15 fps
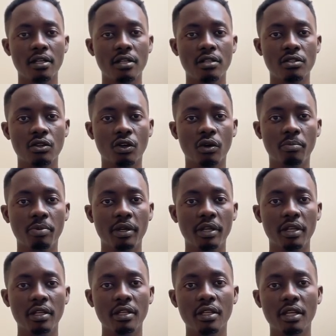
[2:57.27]
to
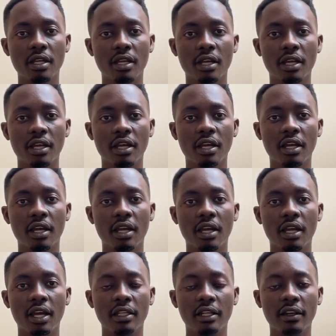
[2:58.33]
open
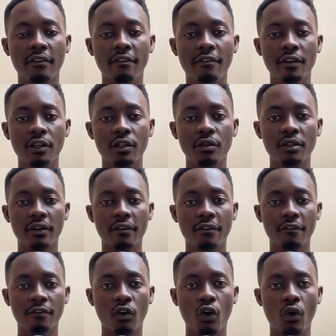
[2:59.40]
and then fill
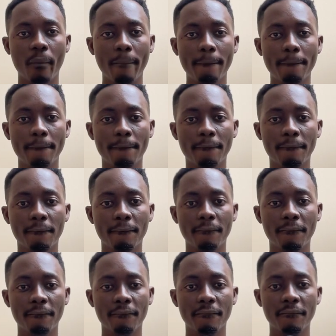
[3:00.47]
form
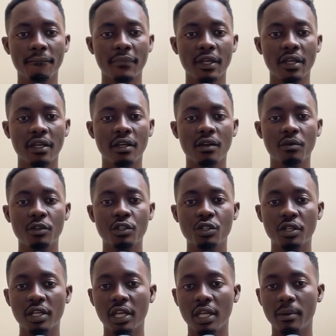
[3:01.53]
with your
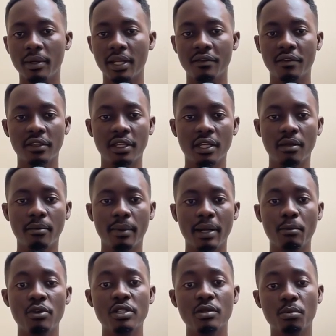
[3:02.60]
name and everything. But
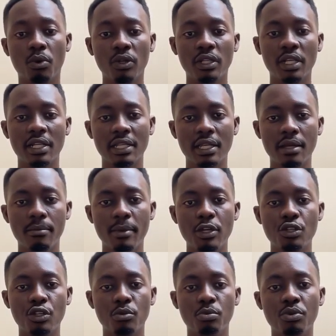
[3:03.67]
most importantly, make
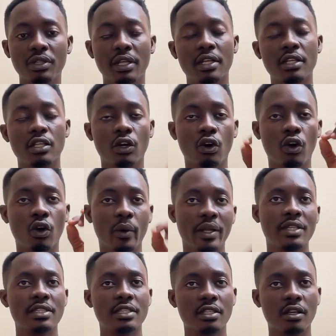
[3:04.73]
sure you put in the
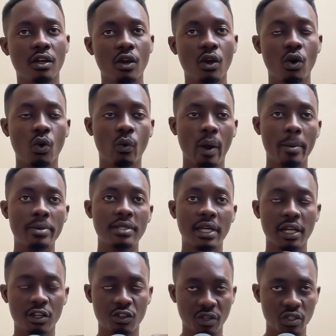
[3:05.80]
correct website
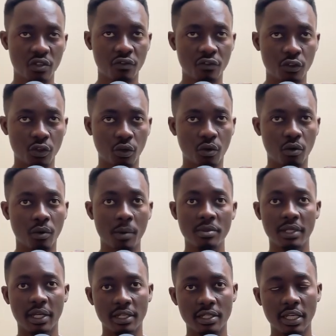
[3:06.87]
address of your
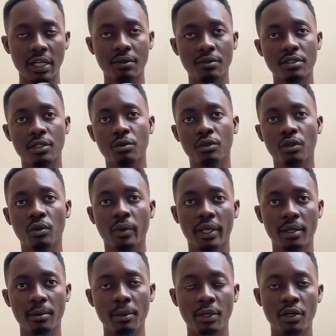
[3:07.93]
website, else it will not
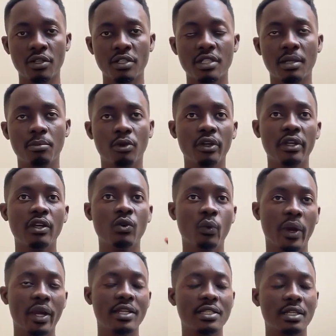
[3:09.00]
work because the plugin
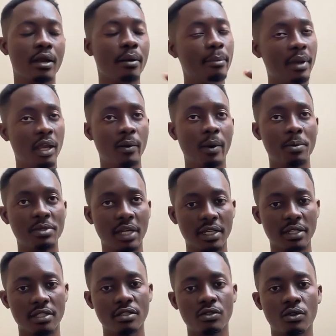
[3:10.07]
works per website.
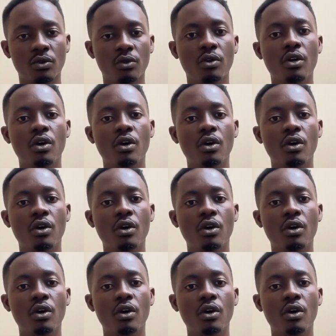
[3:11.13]
So